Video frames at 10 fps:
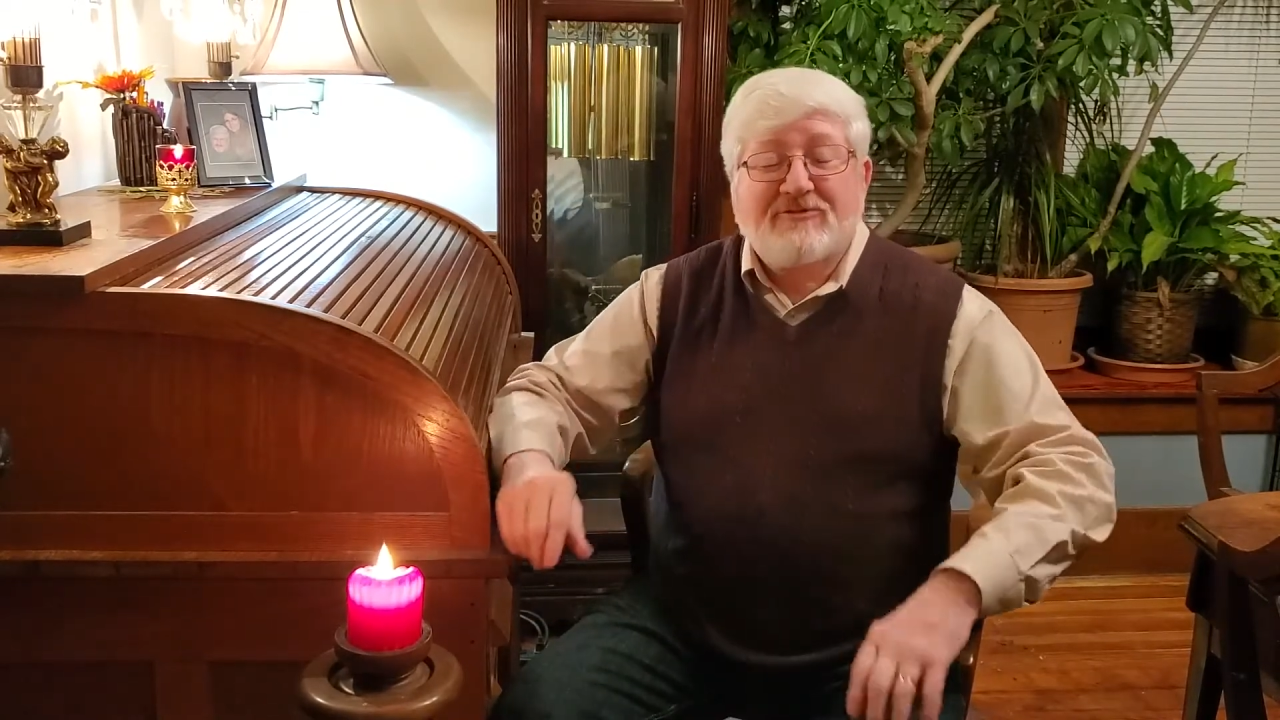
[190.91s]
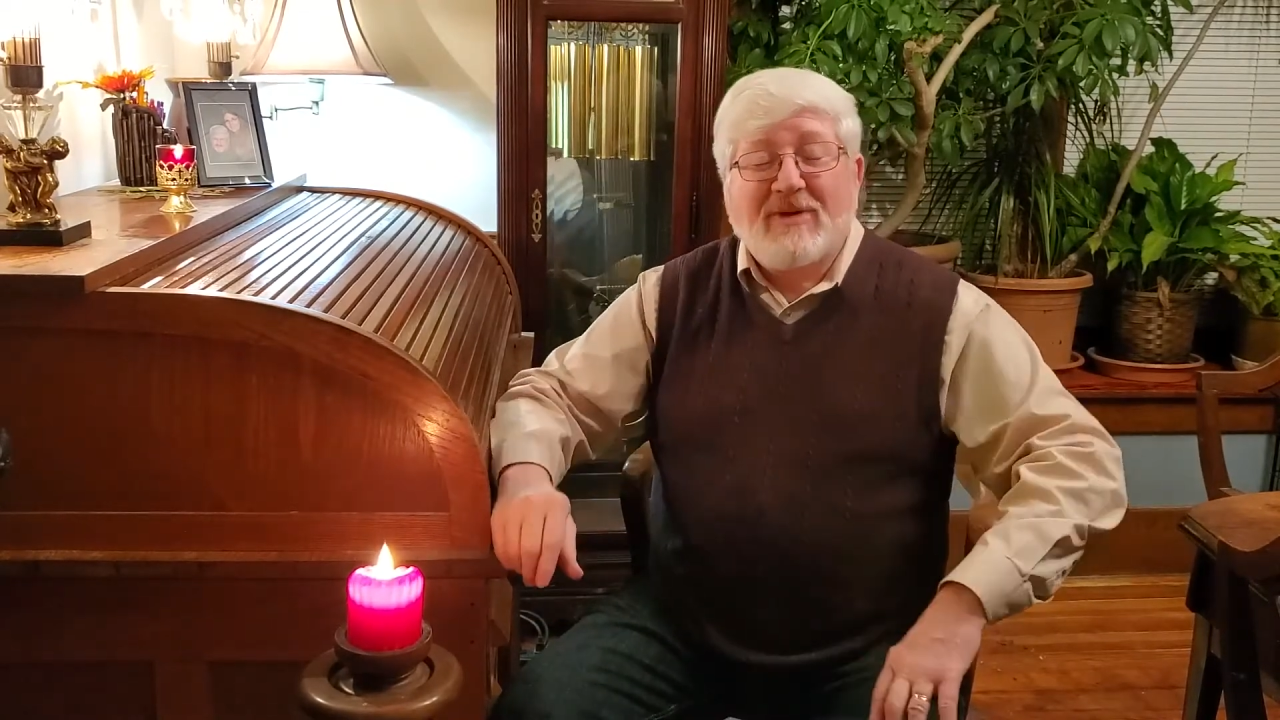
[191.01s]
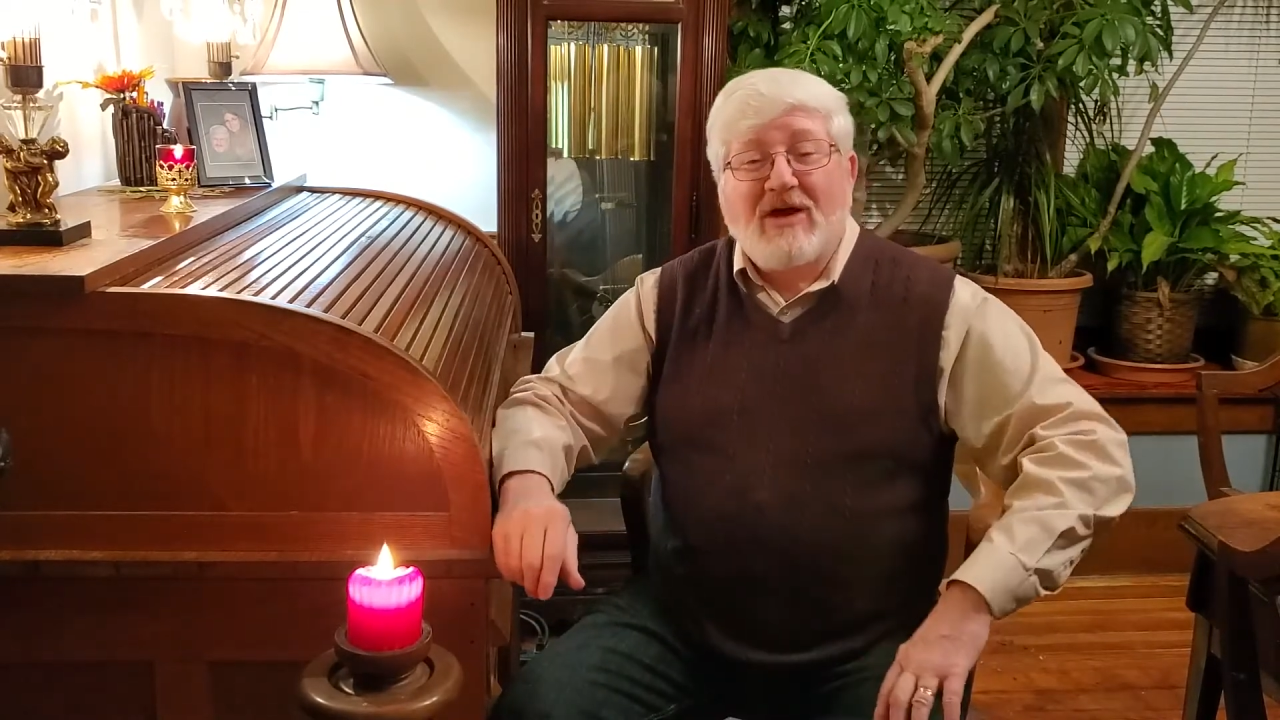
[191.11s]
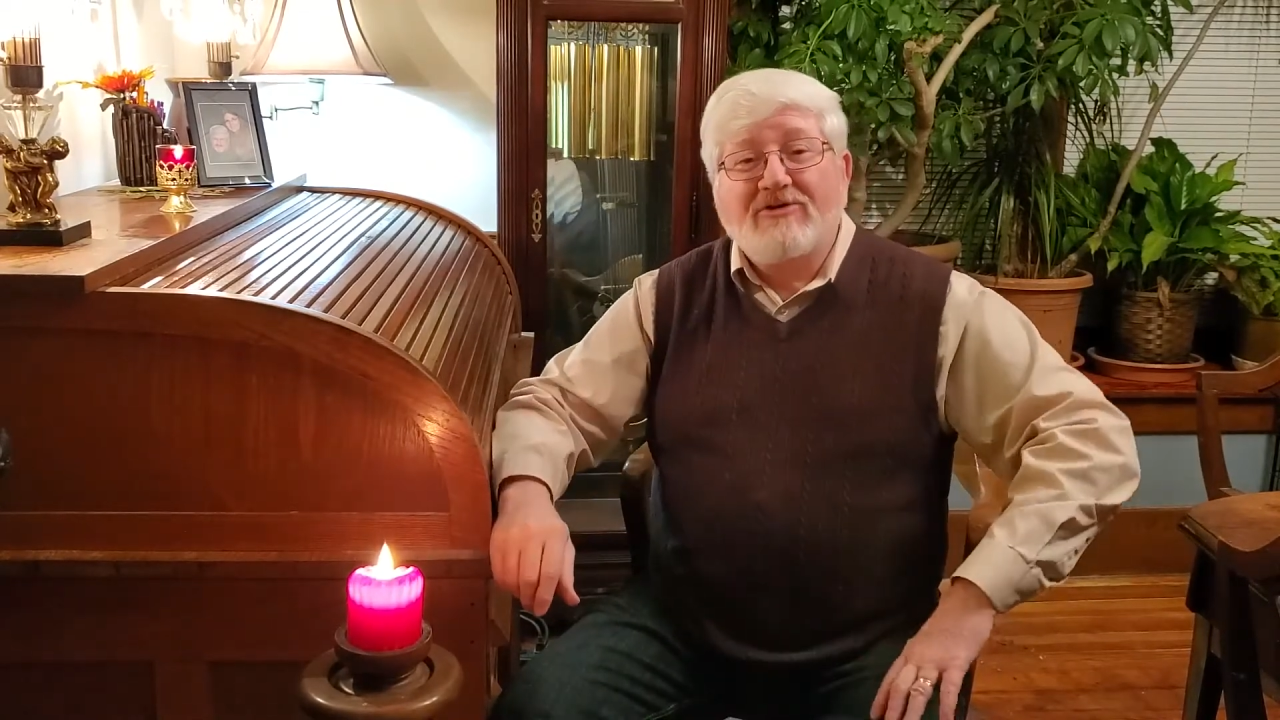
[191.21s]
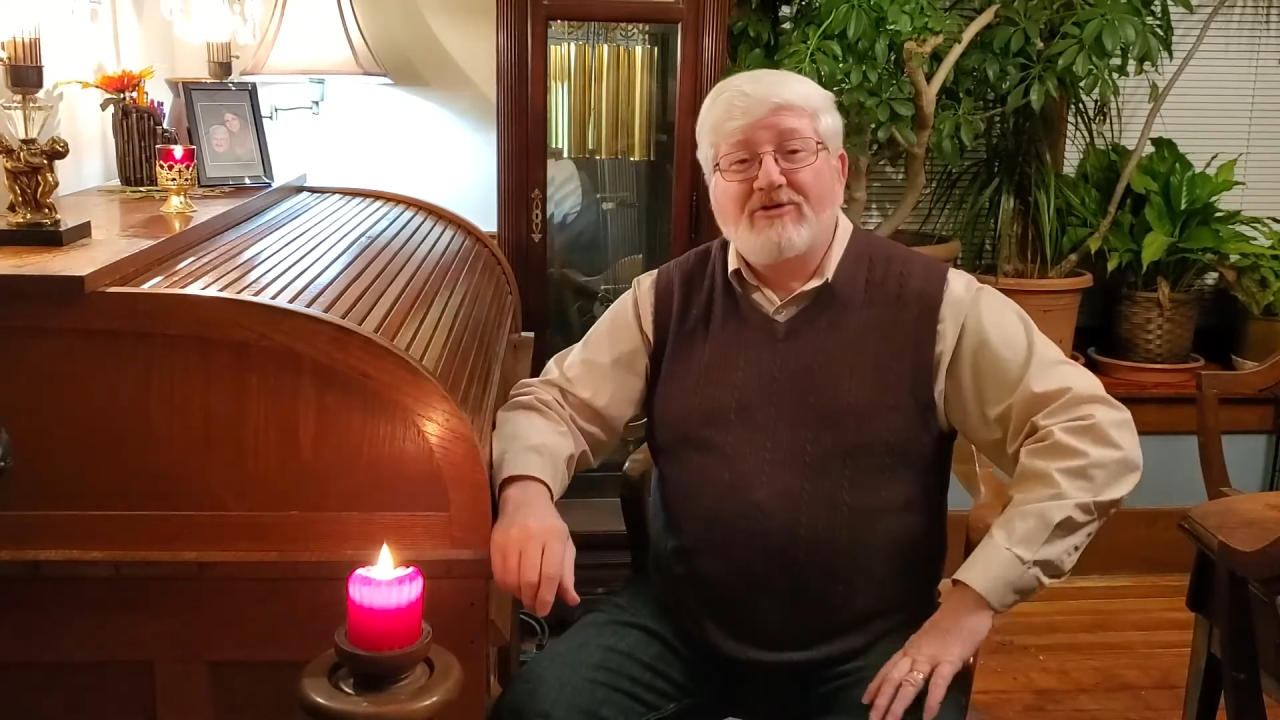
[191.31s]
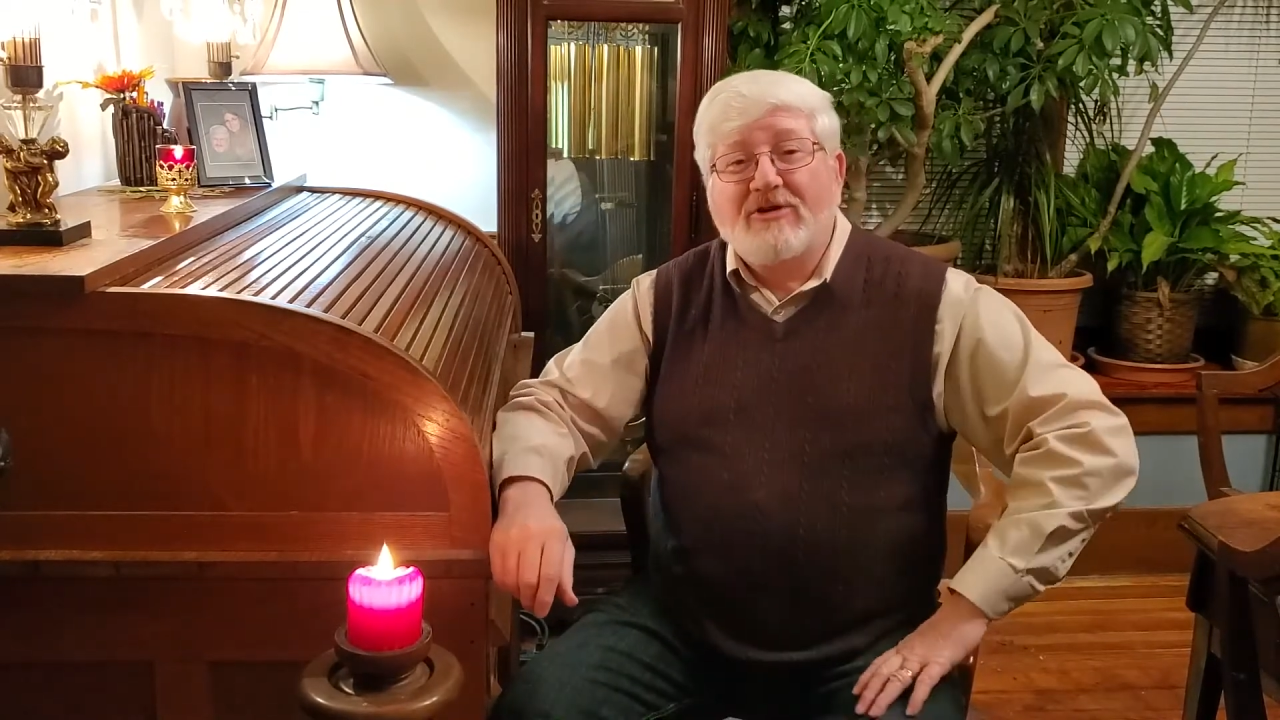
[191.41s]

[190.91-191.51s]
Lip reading: about you